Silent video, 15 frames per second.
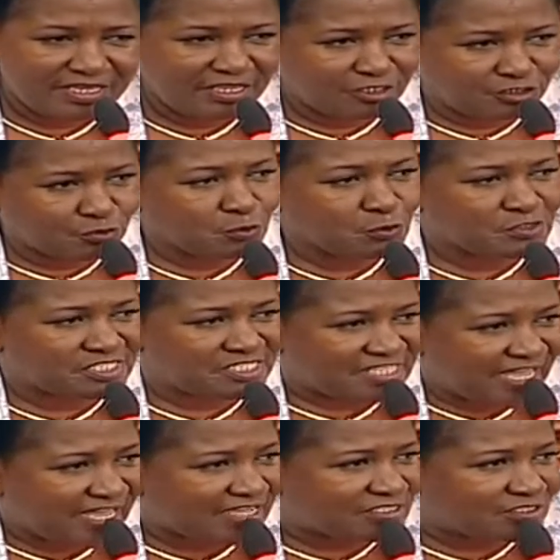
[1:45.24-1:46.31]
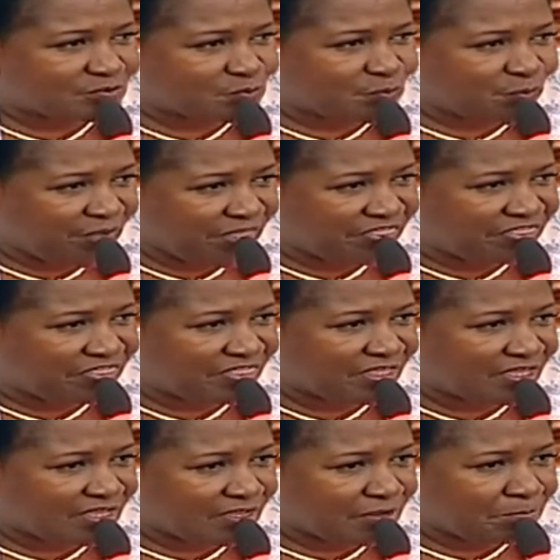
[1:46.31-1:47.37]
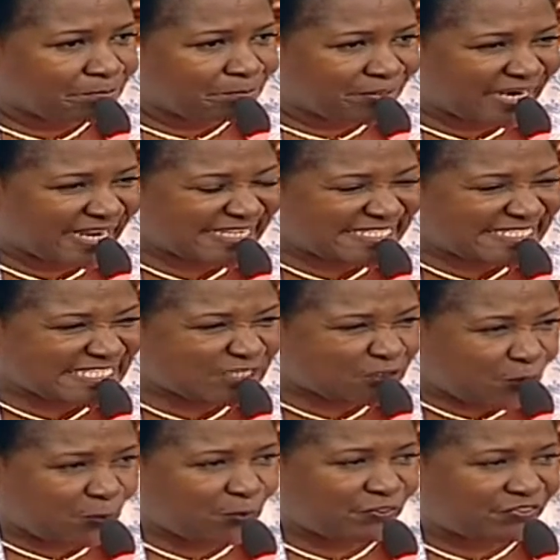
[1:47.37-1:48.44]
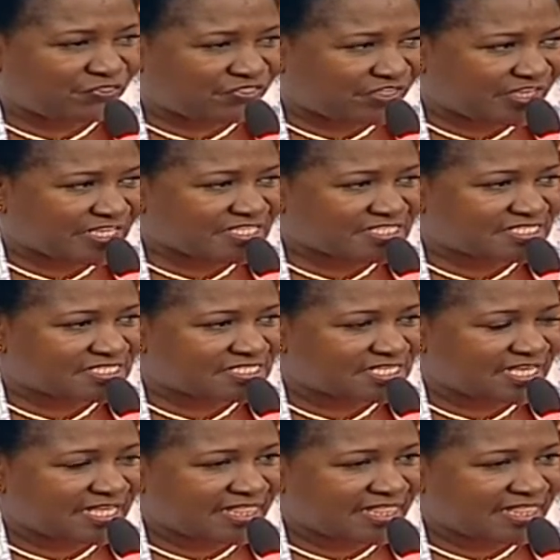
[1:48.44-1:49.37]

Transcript: it will start with practical things